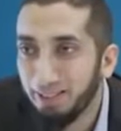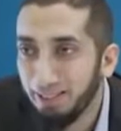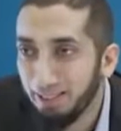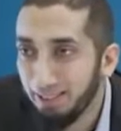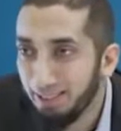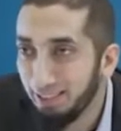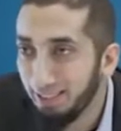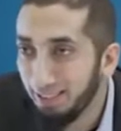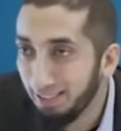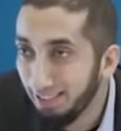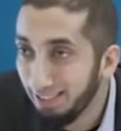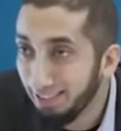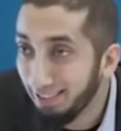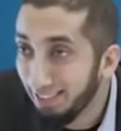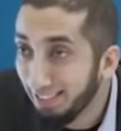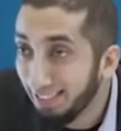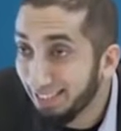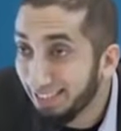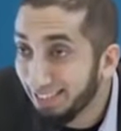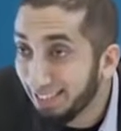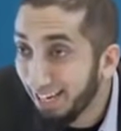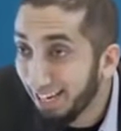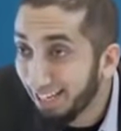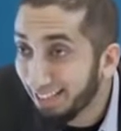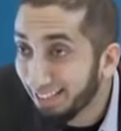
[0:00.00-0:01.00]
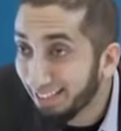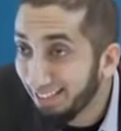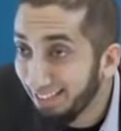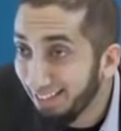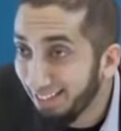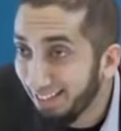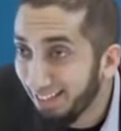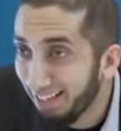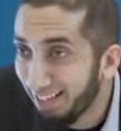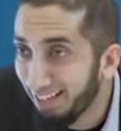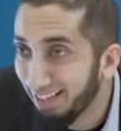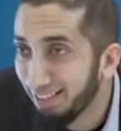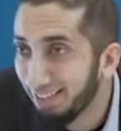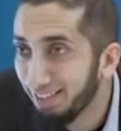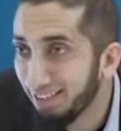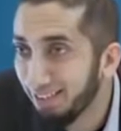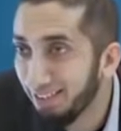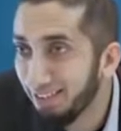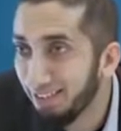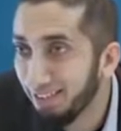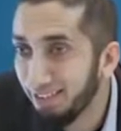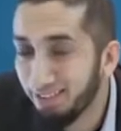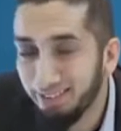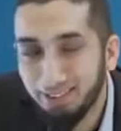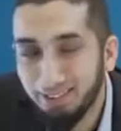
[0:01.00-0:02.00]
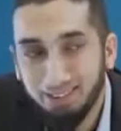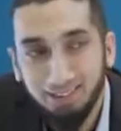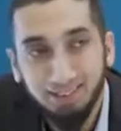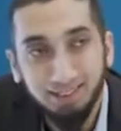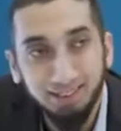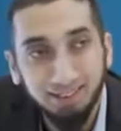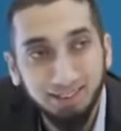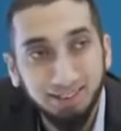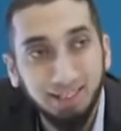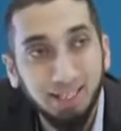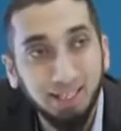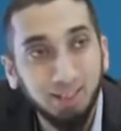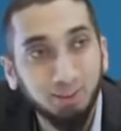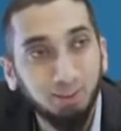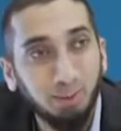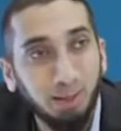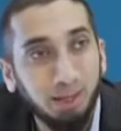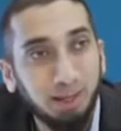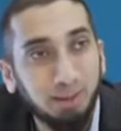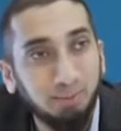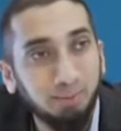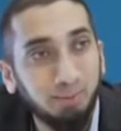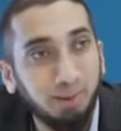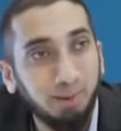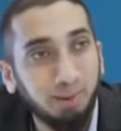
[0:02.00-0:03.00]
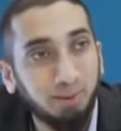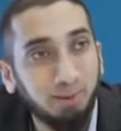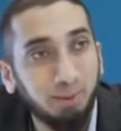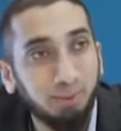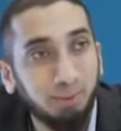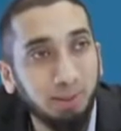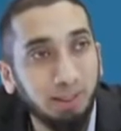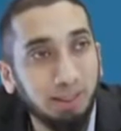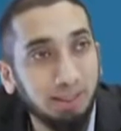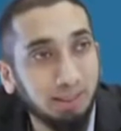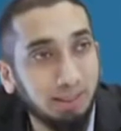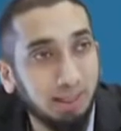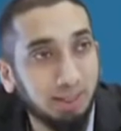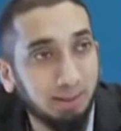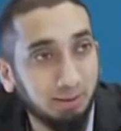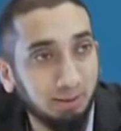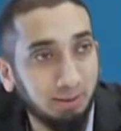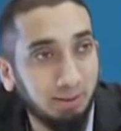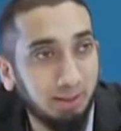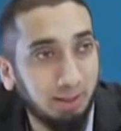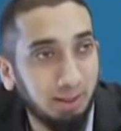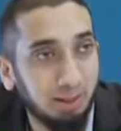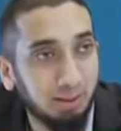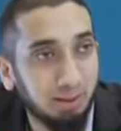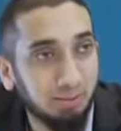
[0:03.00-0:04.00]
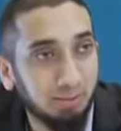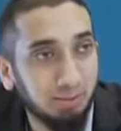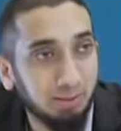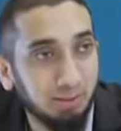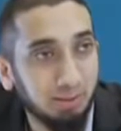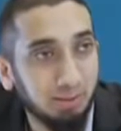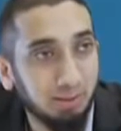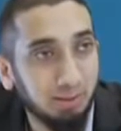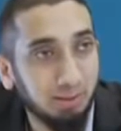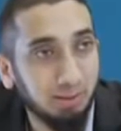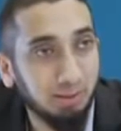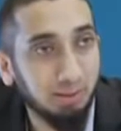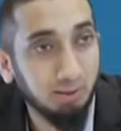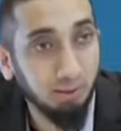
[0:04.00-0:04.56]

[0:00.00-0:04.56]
He did exactly that. That's why I'm repeating that 3 times.